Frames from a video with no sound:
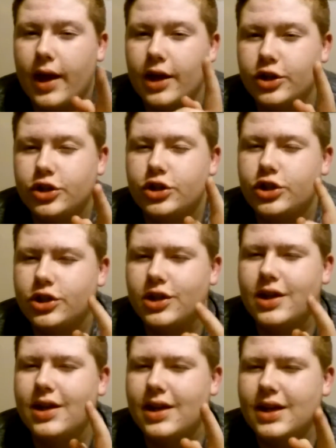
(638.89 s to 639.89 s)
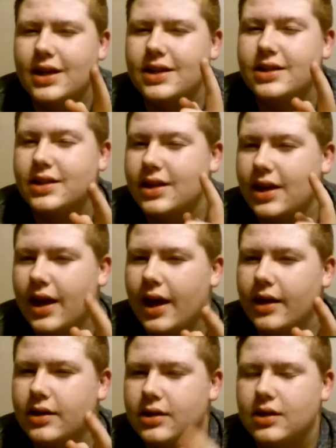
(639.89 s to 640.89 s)
that just
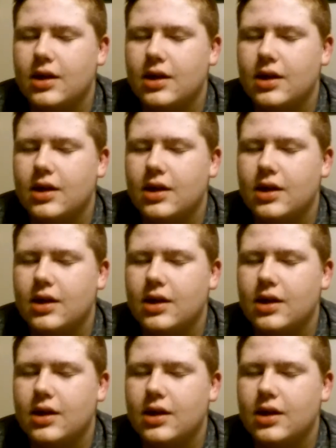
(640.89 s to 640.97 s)
yet.